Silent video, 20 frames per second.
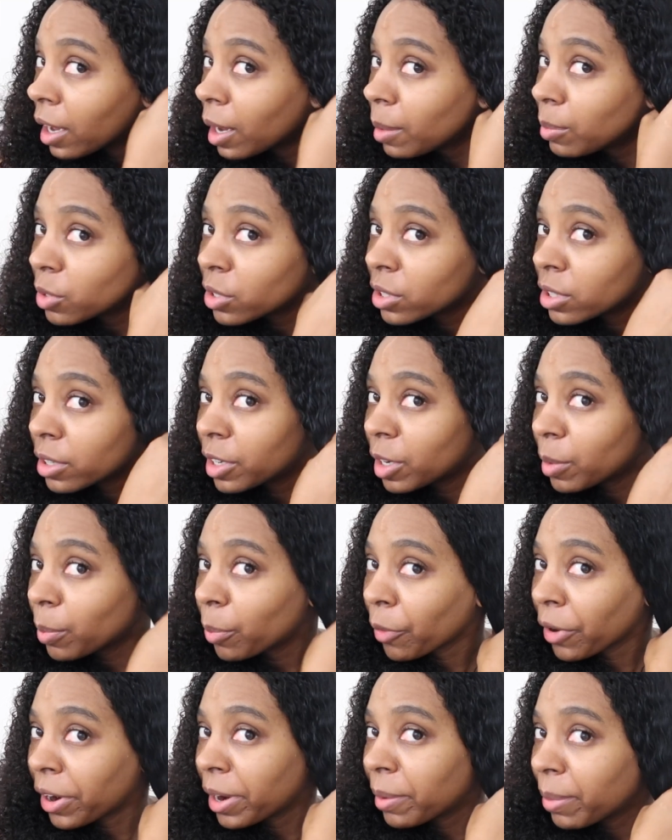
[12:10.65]
I'm just going to
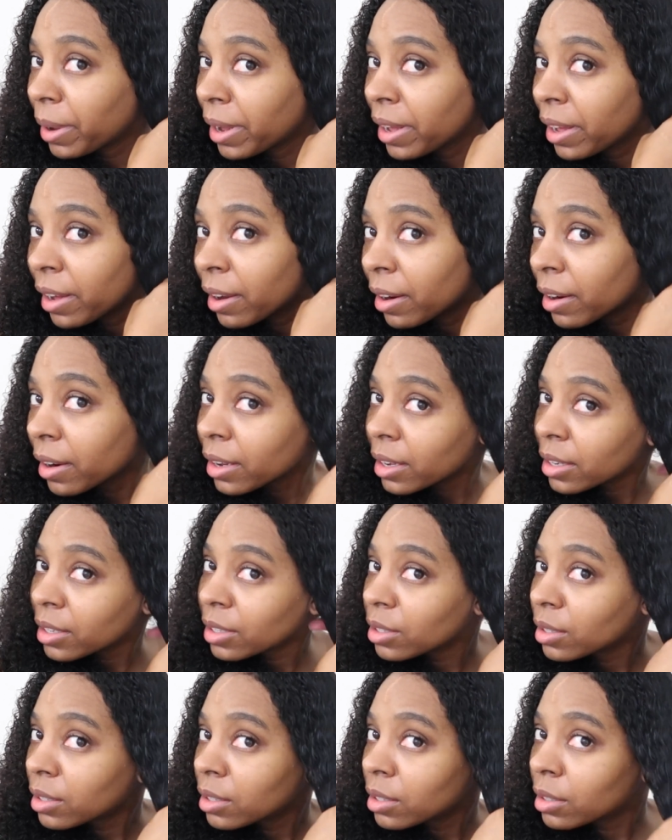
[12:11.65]
braid my hair
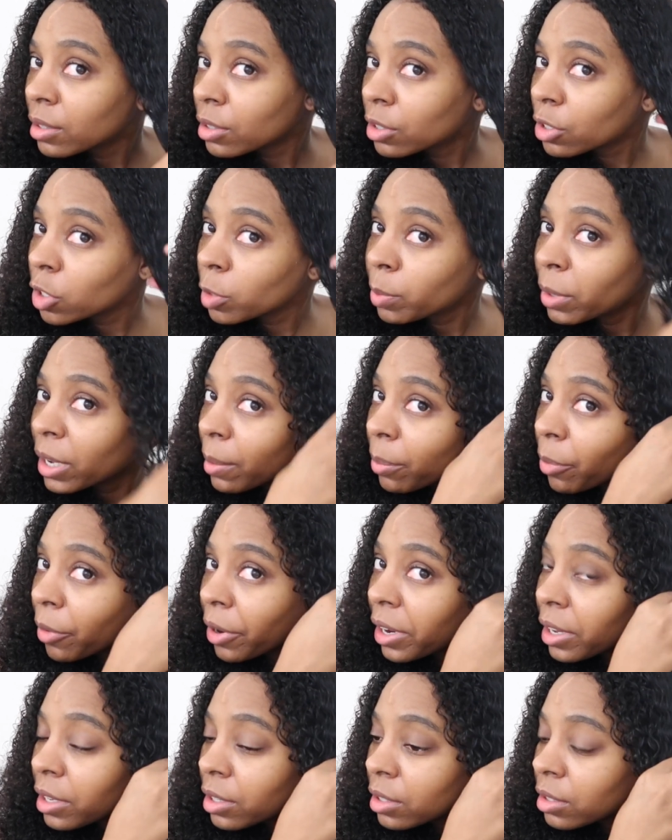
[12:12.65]
in 2 big
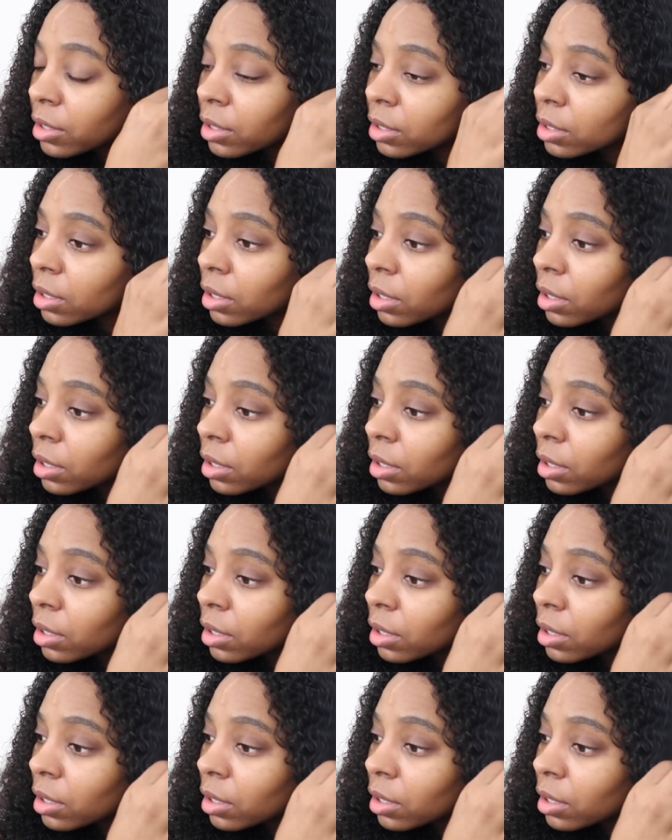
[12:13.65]
braids,